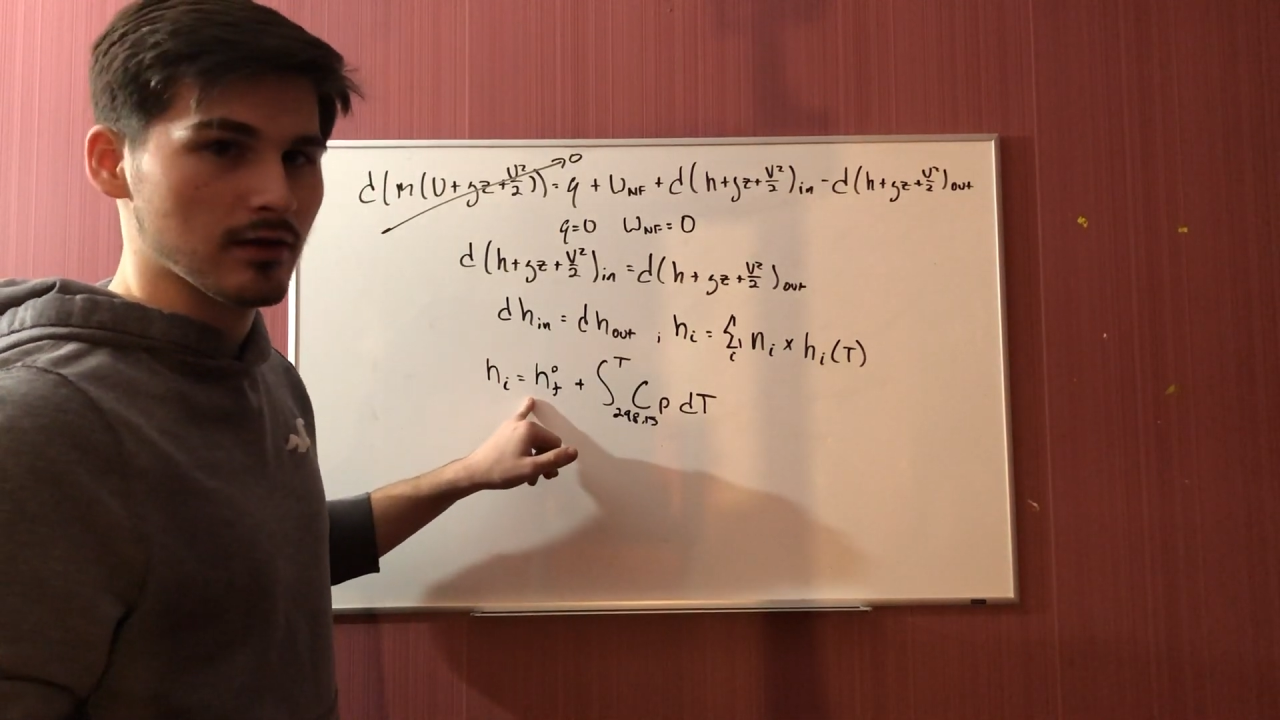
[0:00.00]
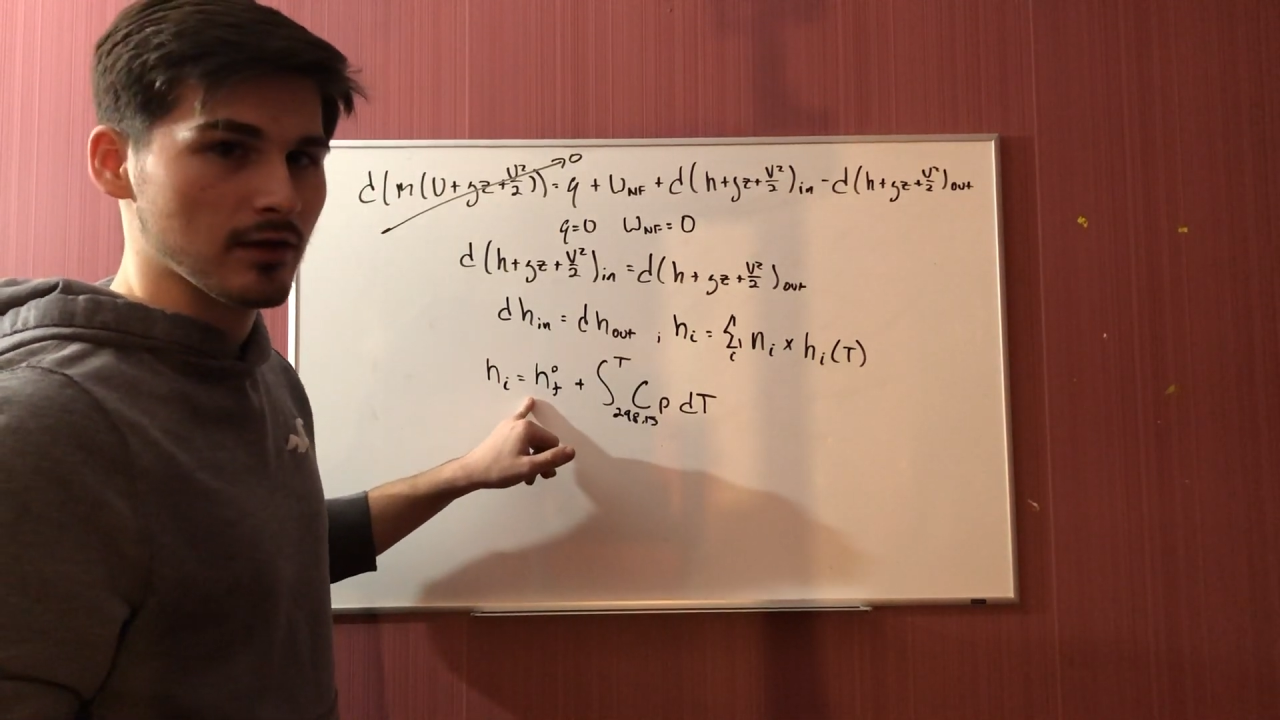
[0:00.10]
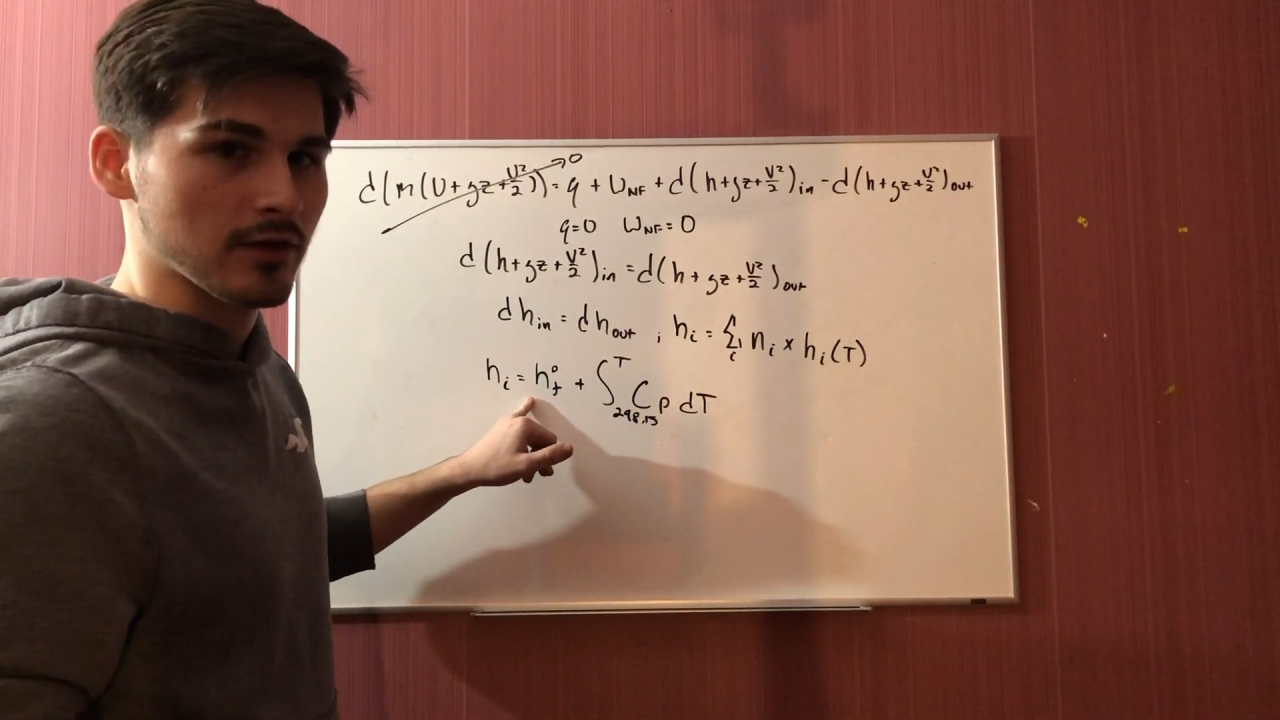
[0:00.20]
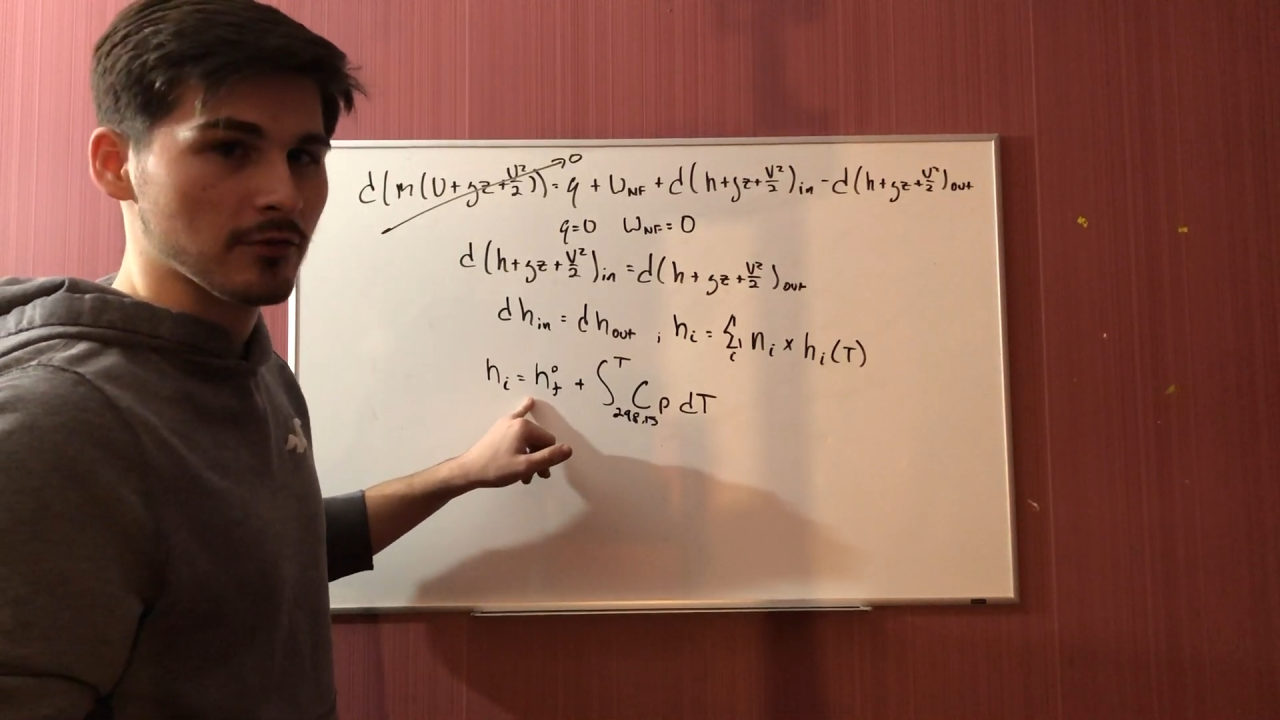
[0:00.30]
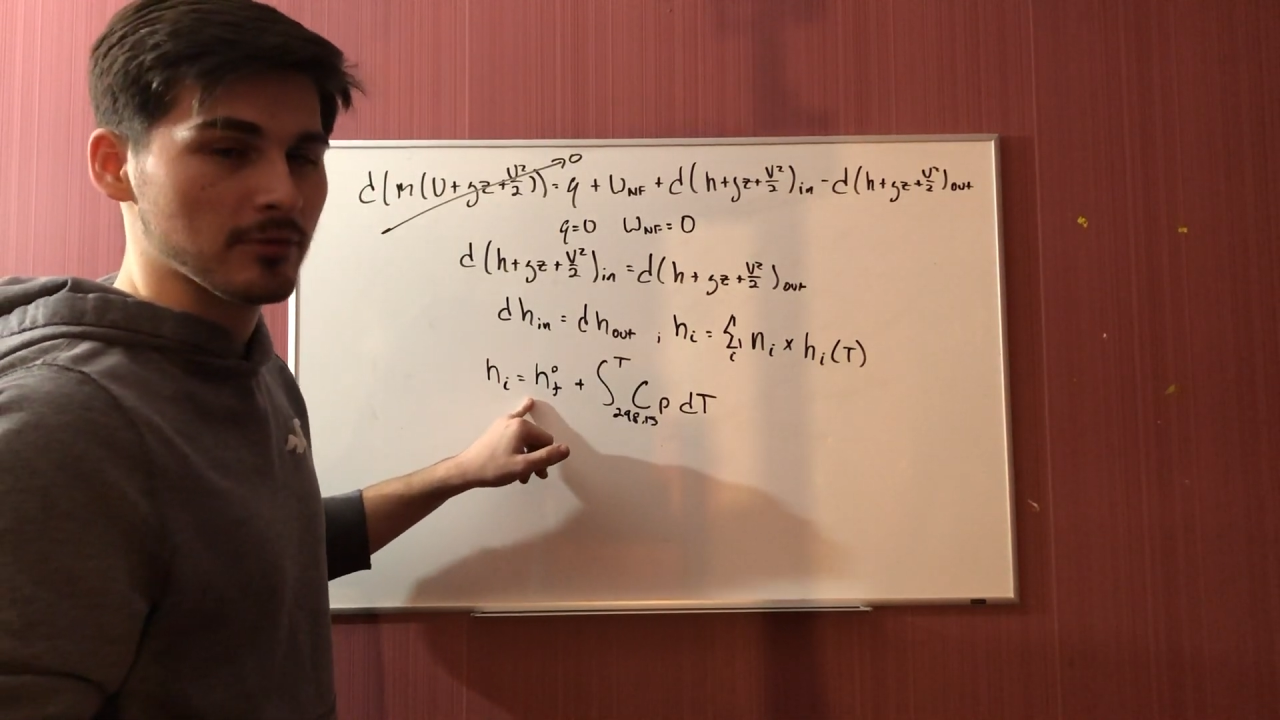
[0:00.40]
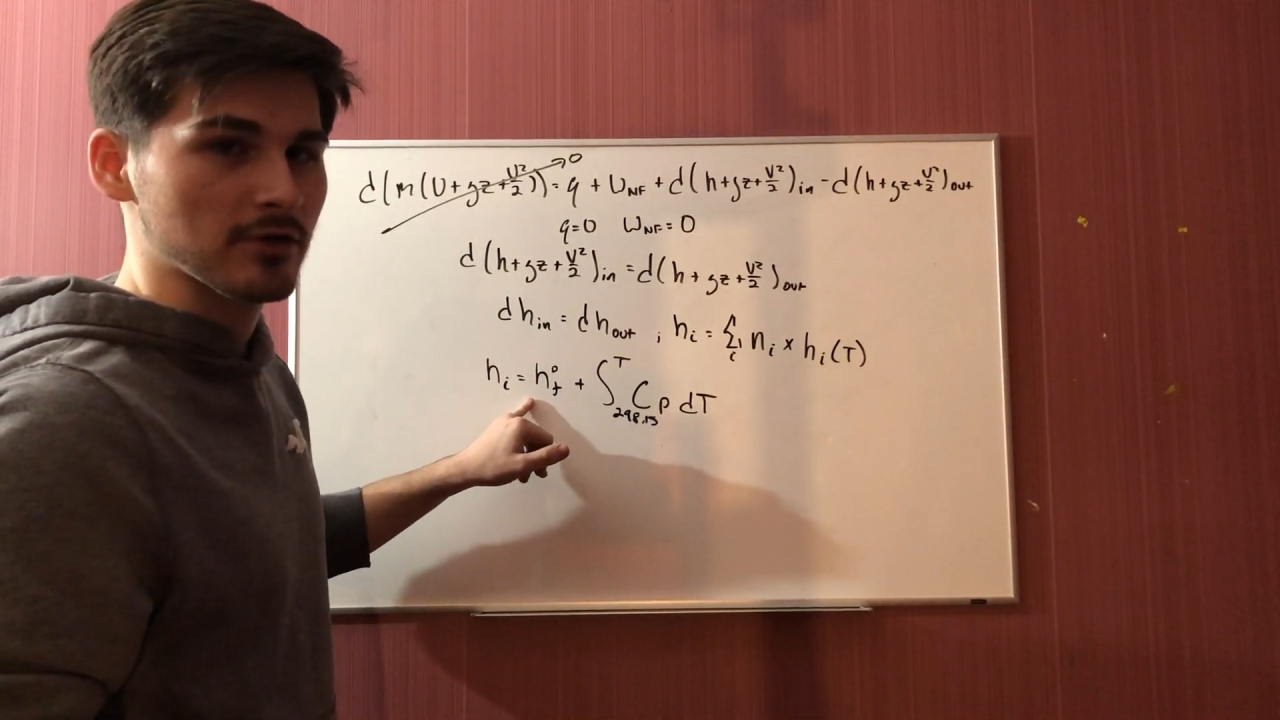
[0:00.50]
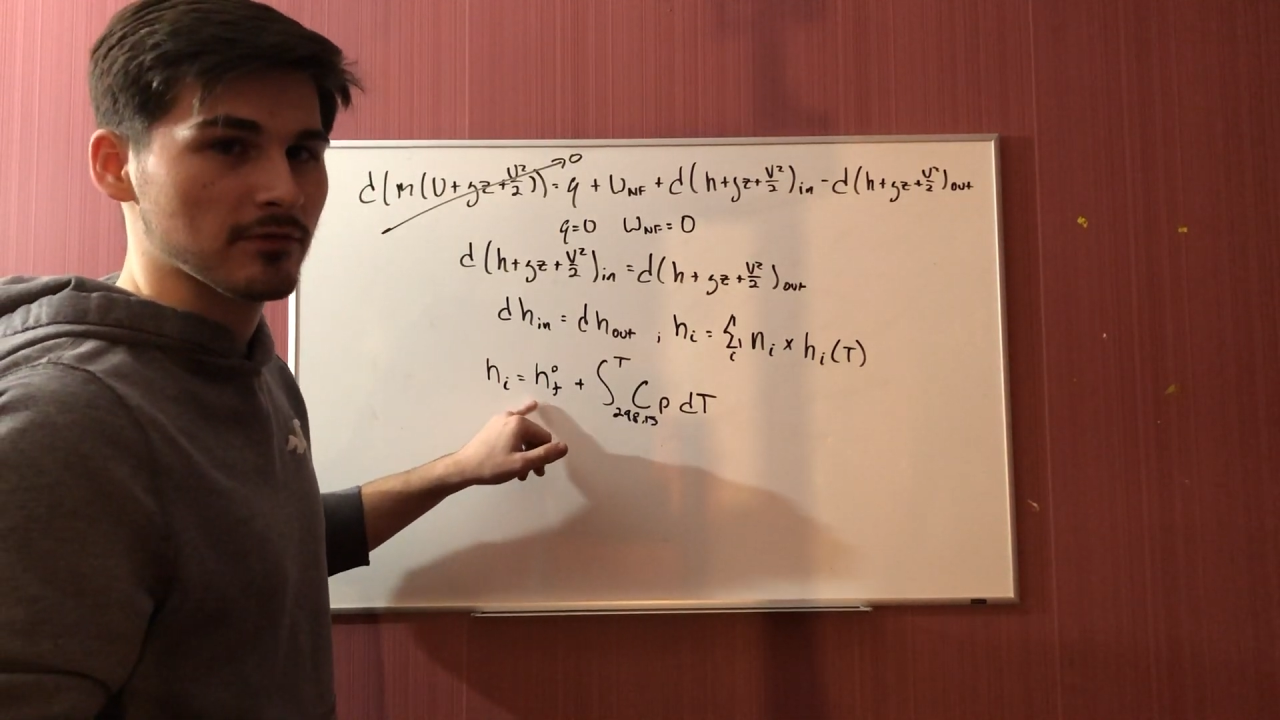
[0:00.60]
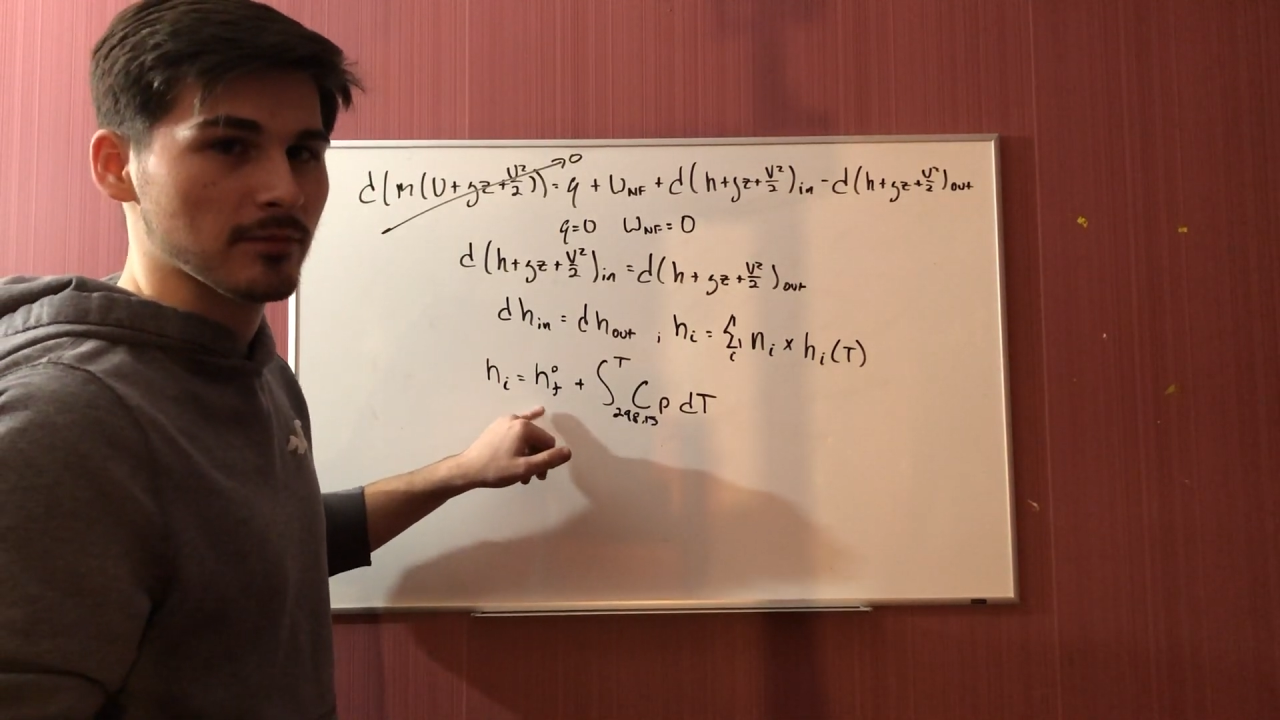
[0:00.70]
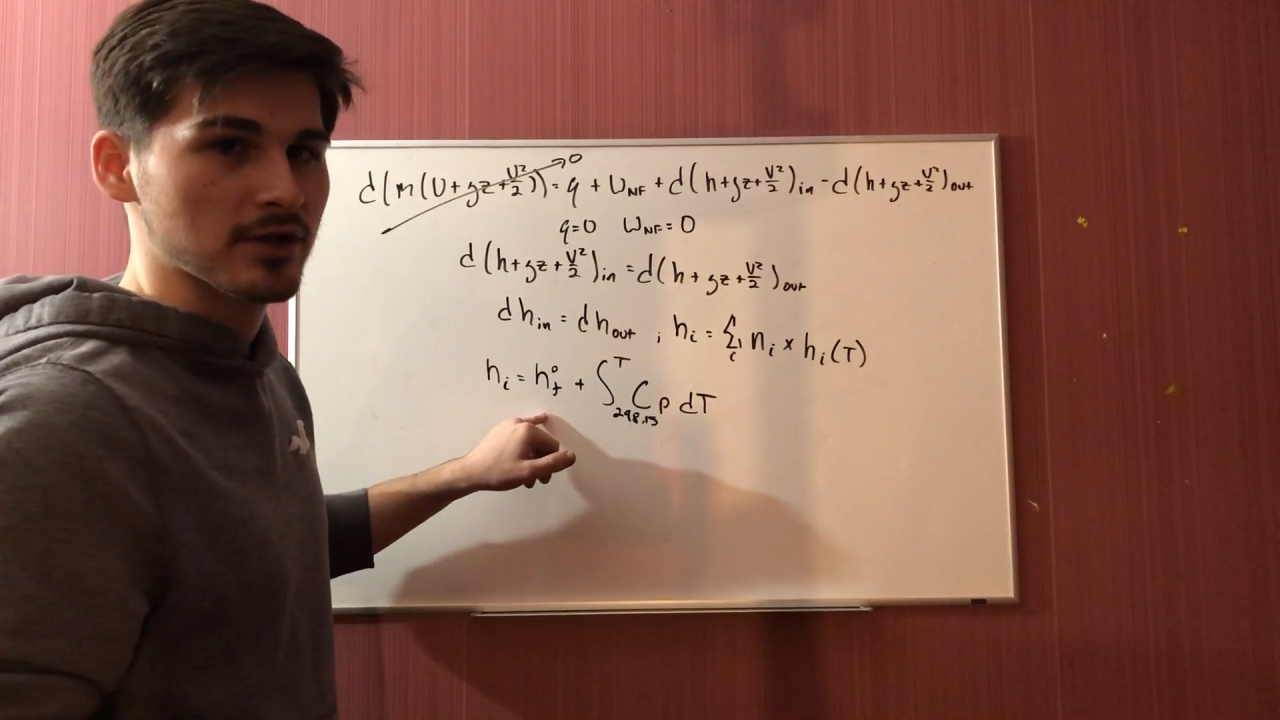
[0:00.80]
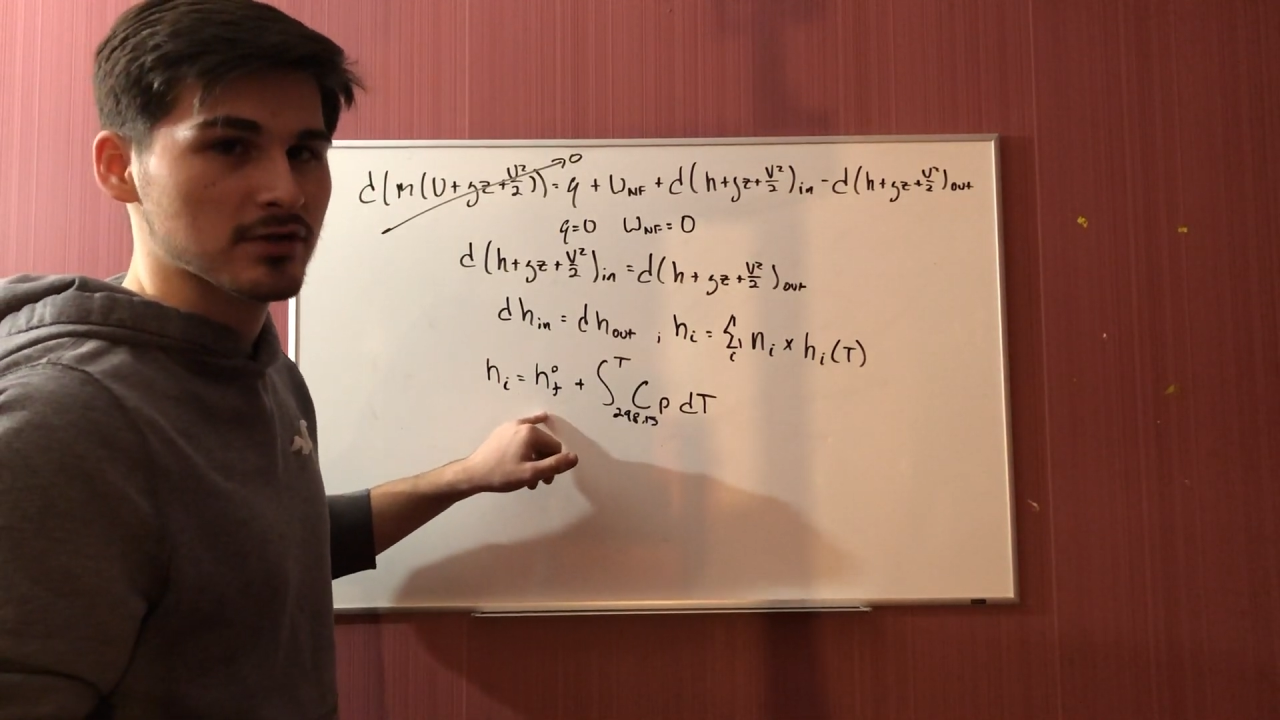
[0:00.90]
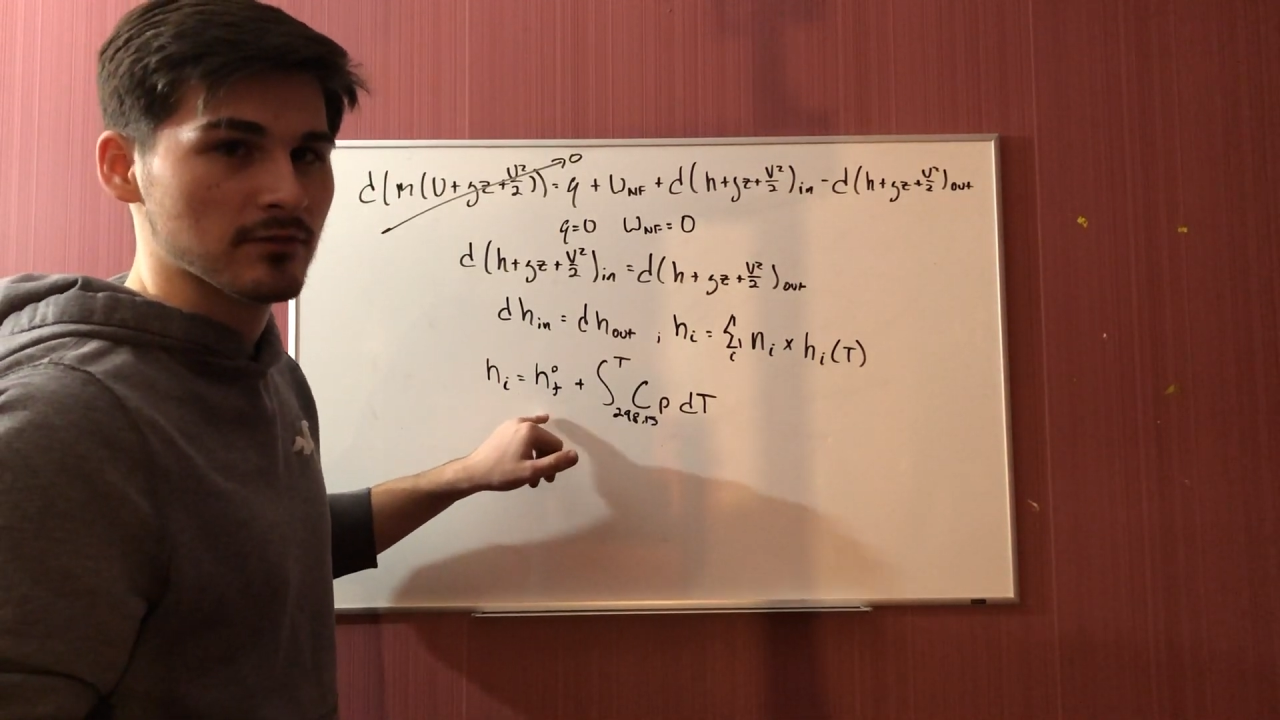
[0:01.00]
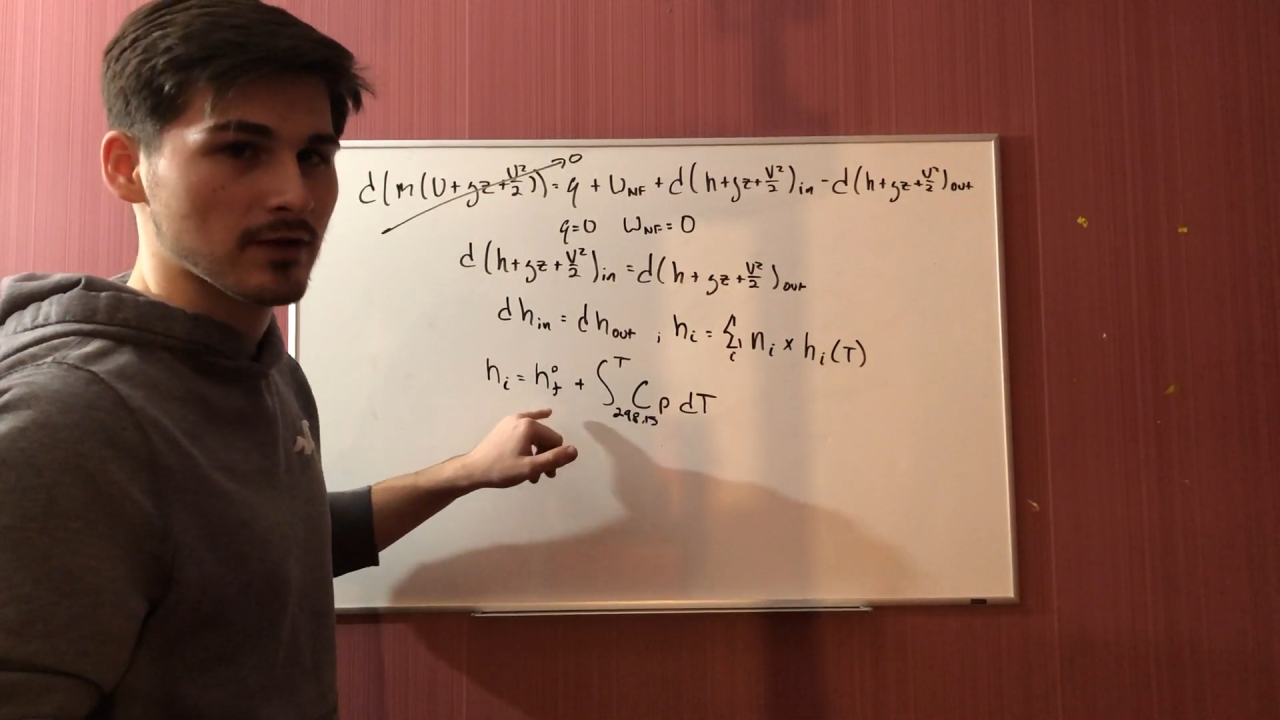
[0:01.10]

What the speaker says: enthalpy of formation of